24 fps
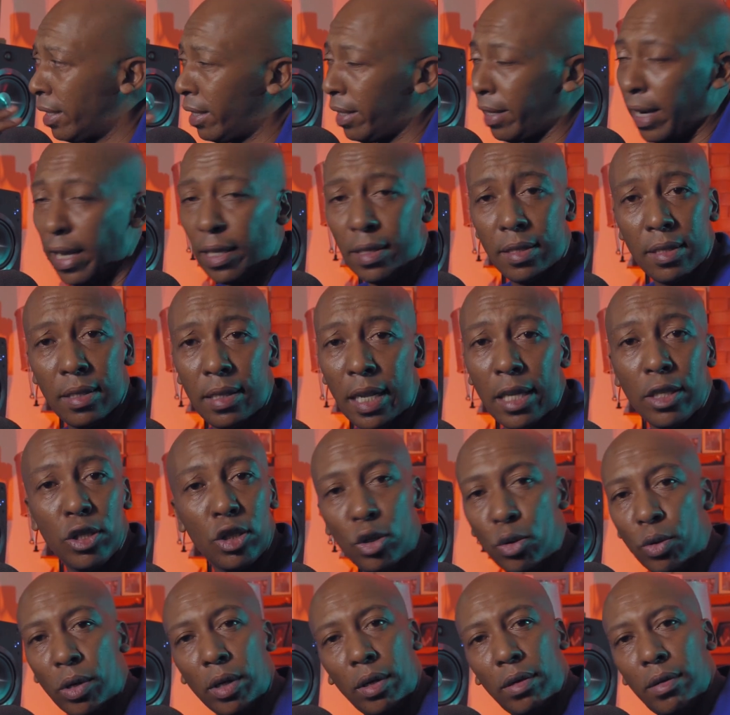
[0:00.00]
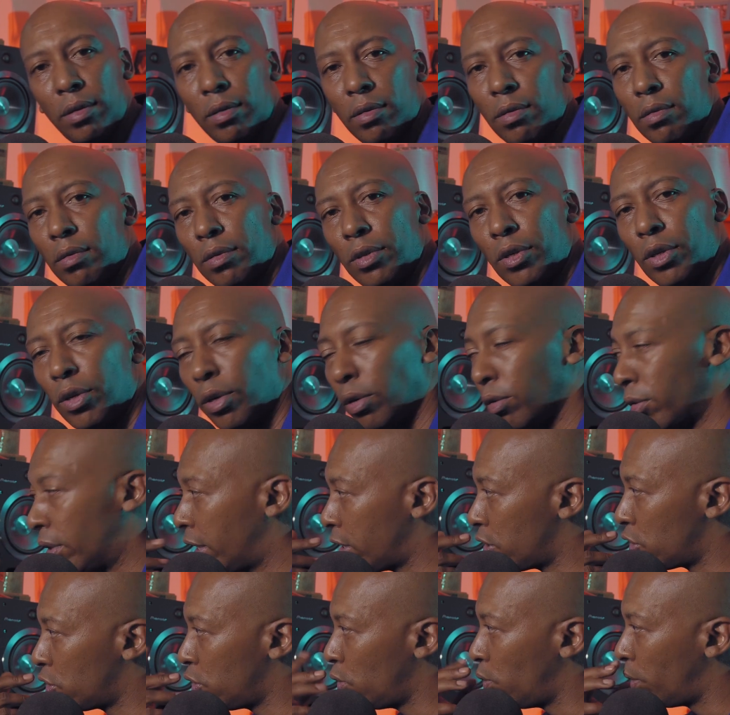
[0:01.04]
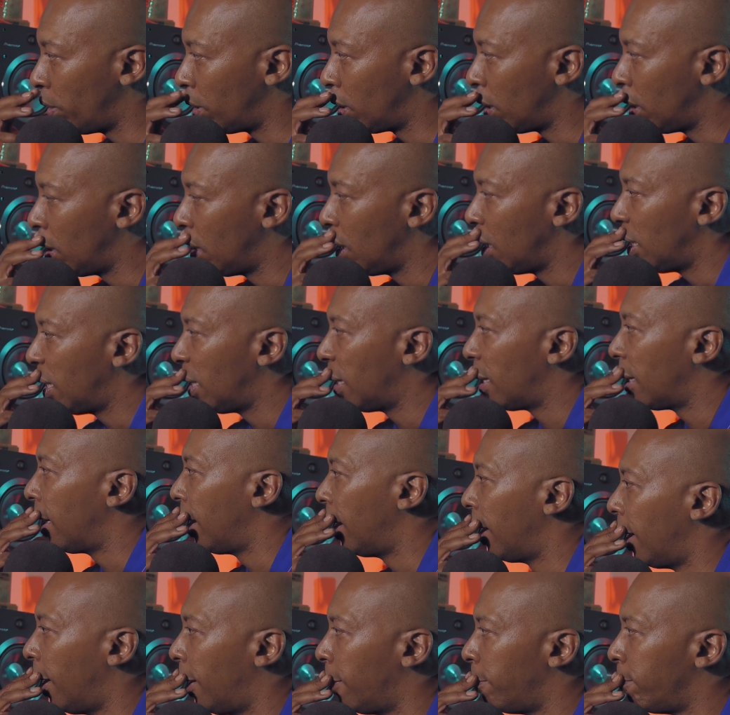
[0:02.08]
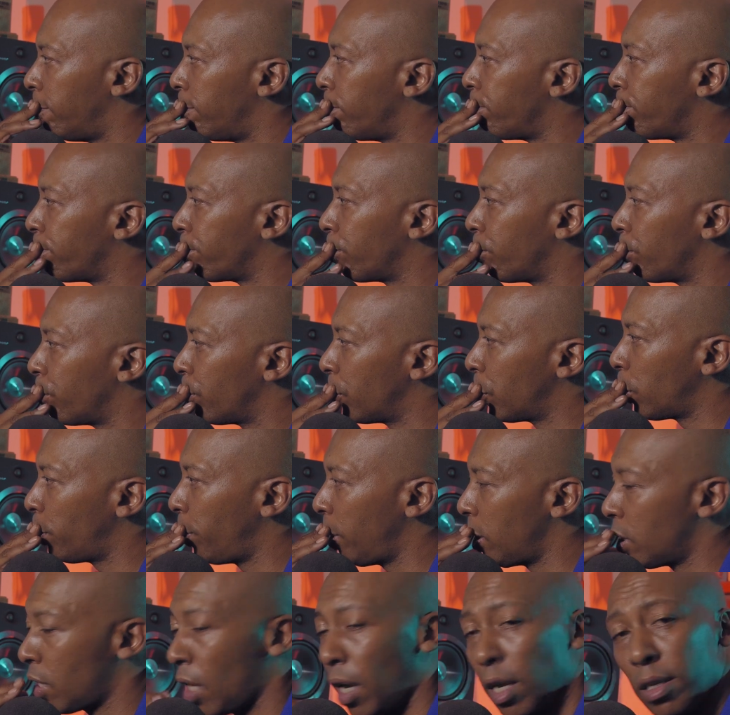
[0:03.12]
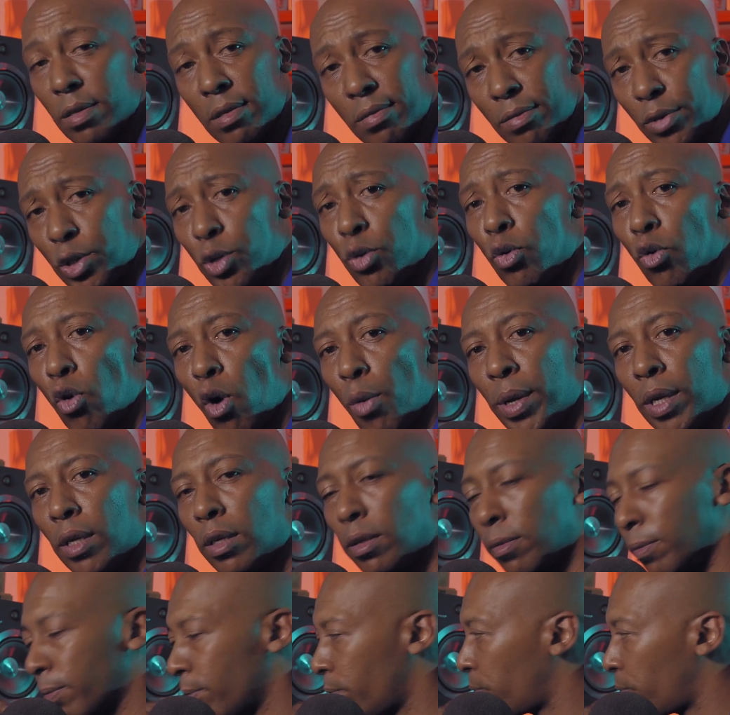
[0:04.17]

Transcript: let's do it, you know, let's do it. So please, guys, do comment.